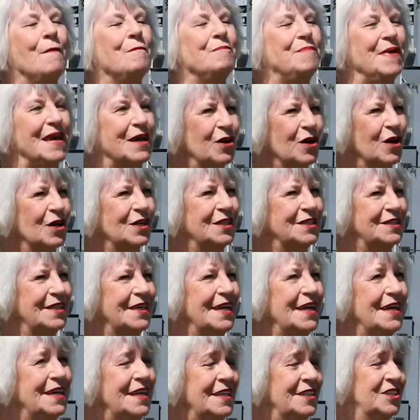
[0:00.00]
because
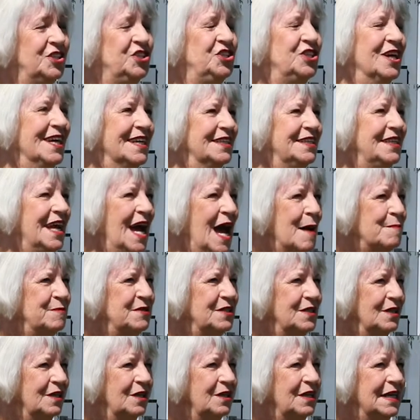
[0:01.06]
it is just
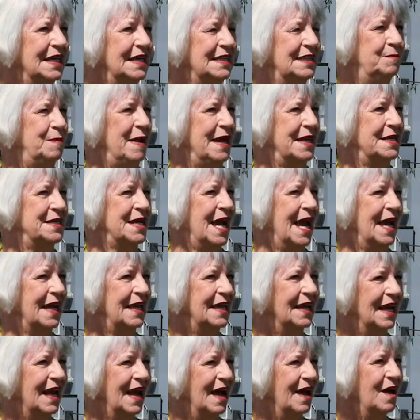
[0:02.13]
absolutely
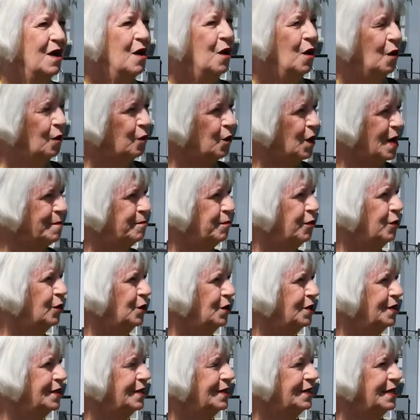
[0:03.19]
spectacular. We put
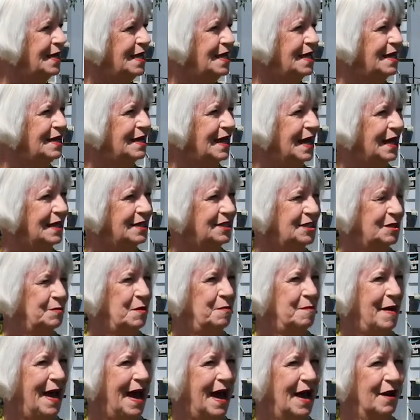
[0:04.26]
the
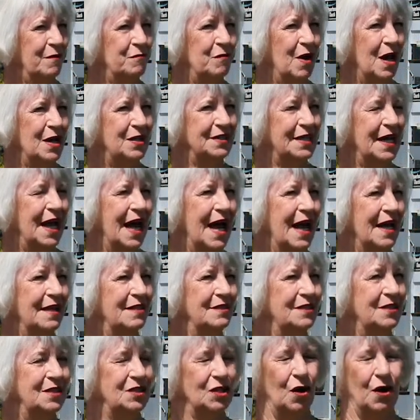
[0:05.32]
Elizabeth Park Rose
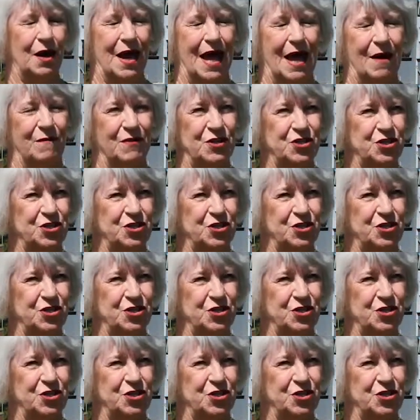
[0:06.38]
Gardens on our